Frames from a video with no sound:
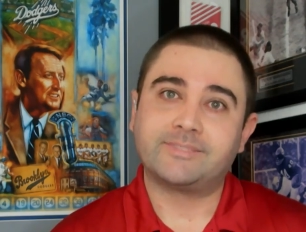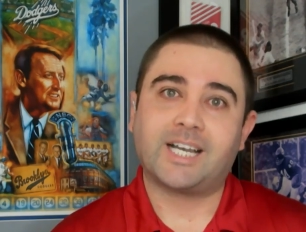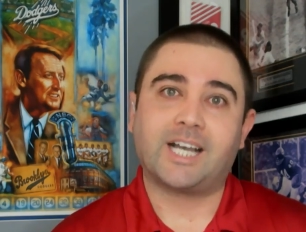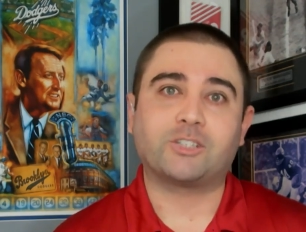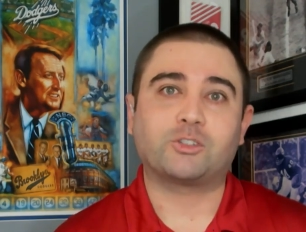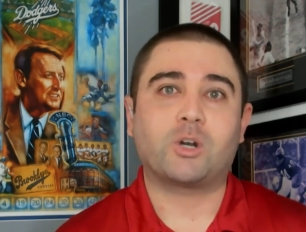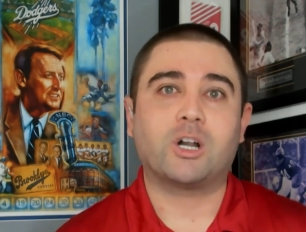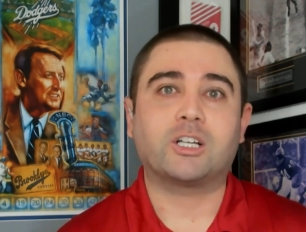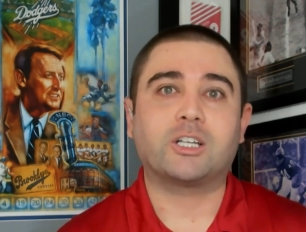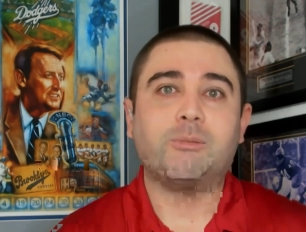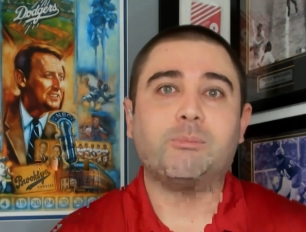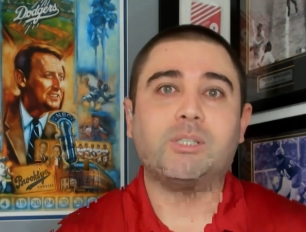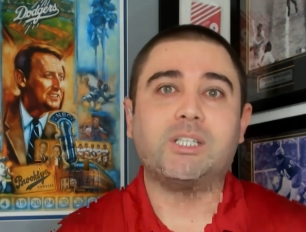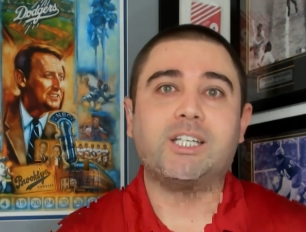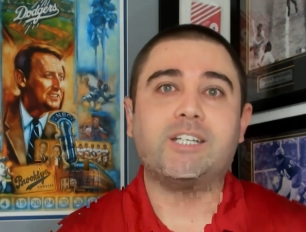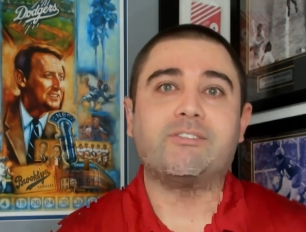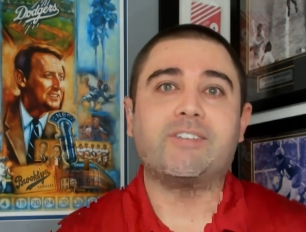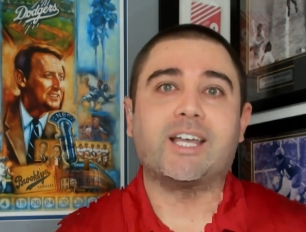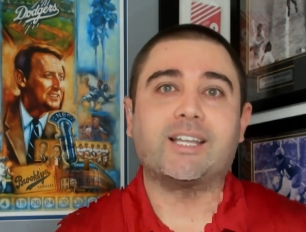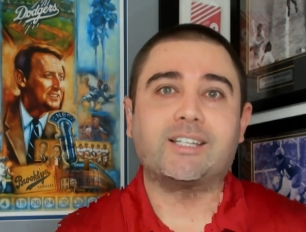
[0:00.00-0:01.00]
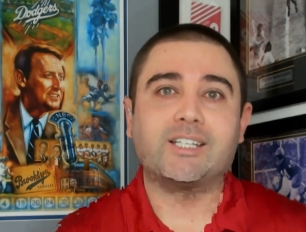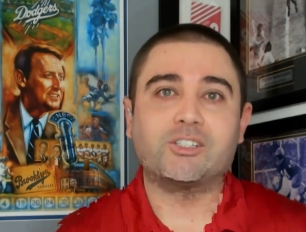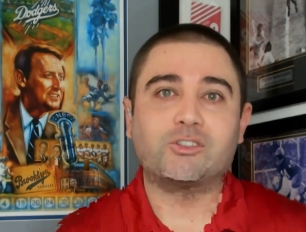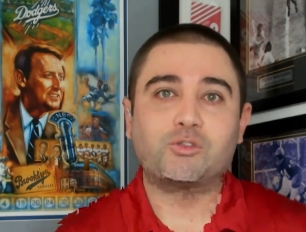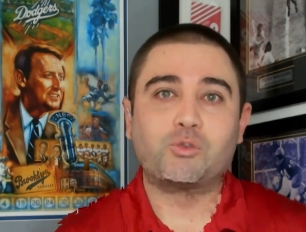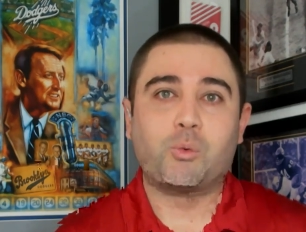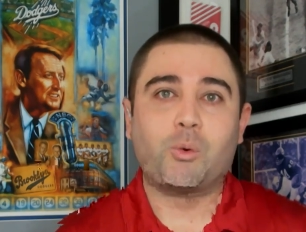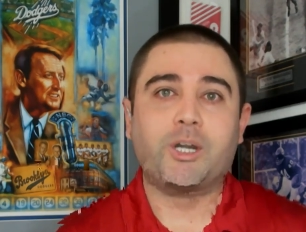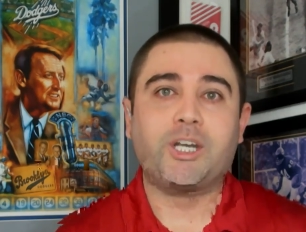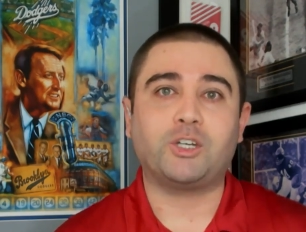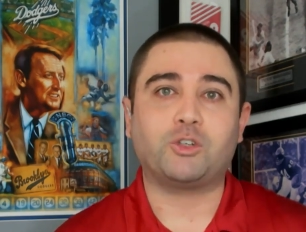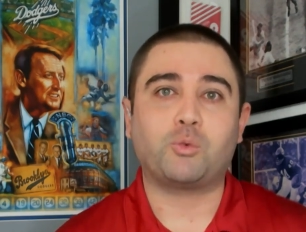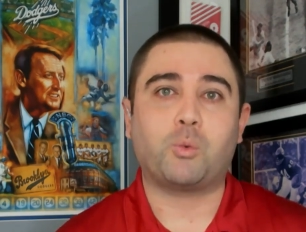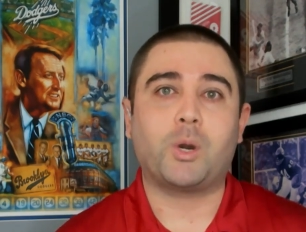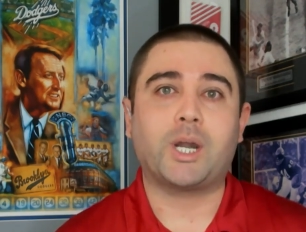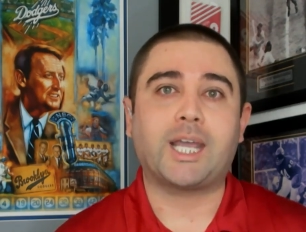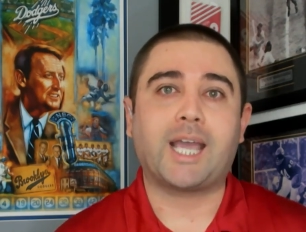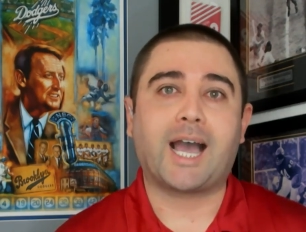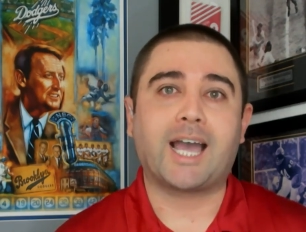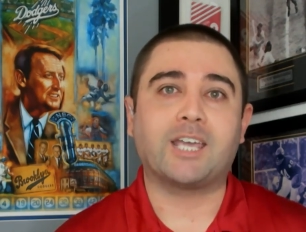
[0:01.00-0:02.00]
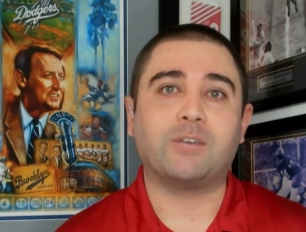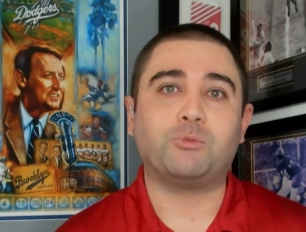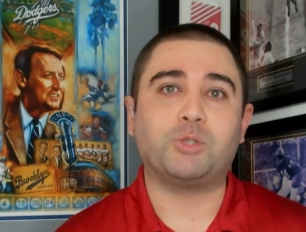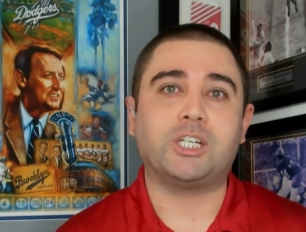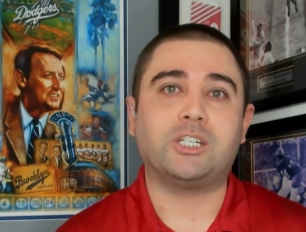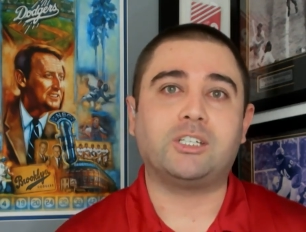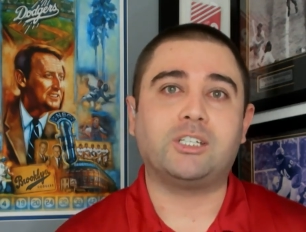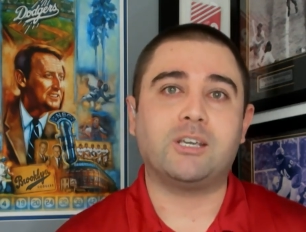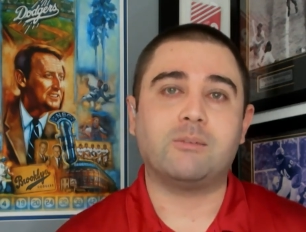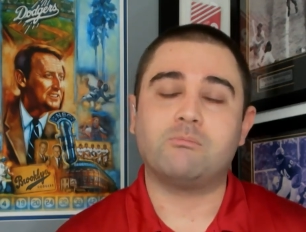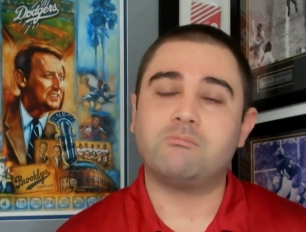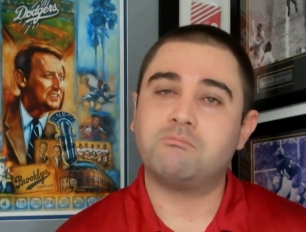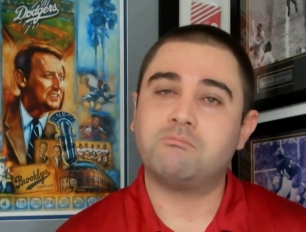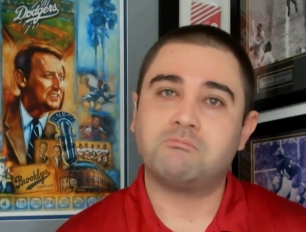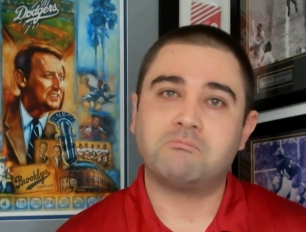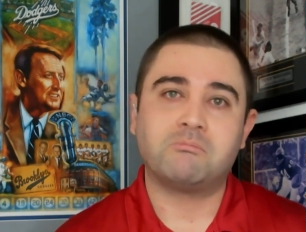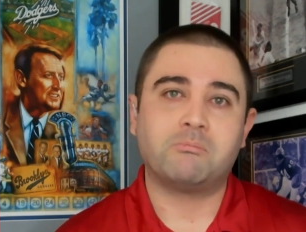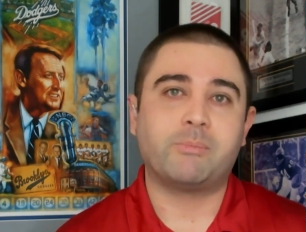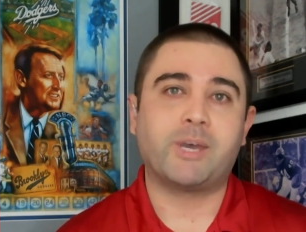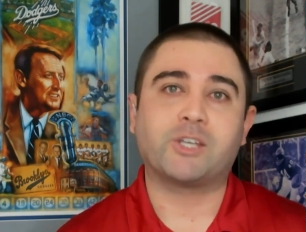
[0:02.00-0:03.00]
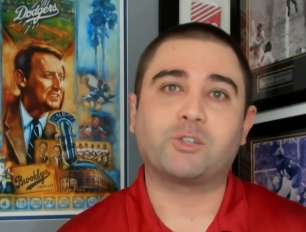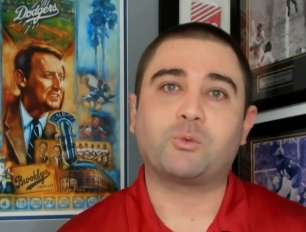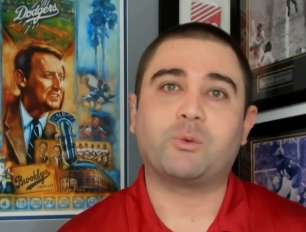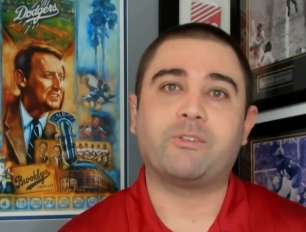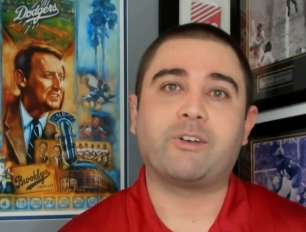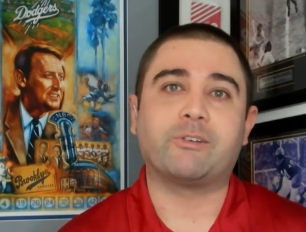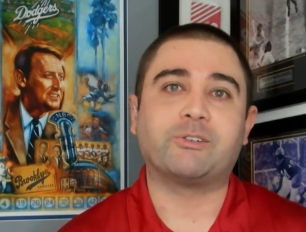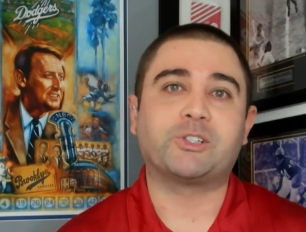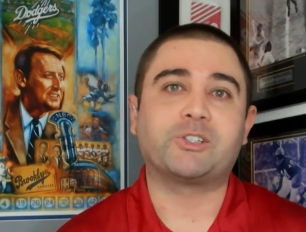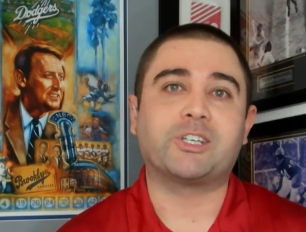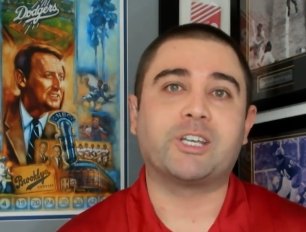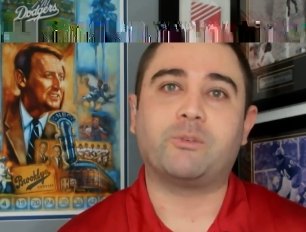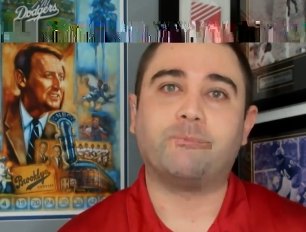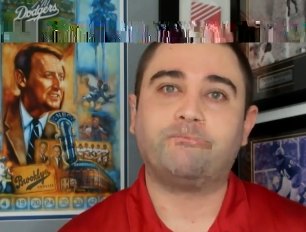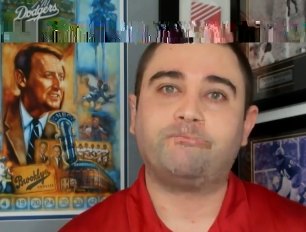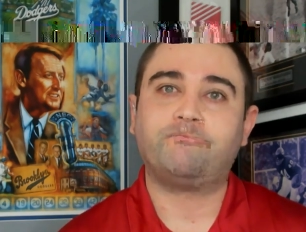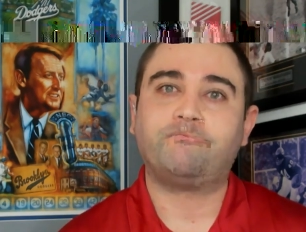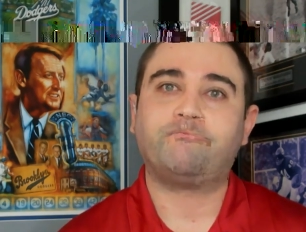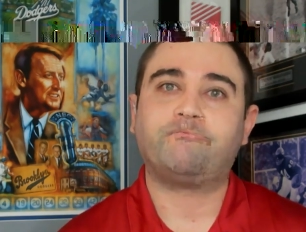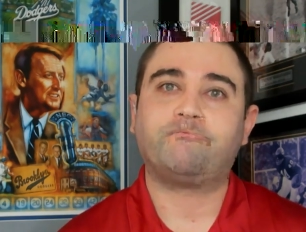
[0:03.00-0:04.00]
Speaker 1: I strongly believe that this twenty twenty I M G team, best we've ever seen.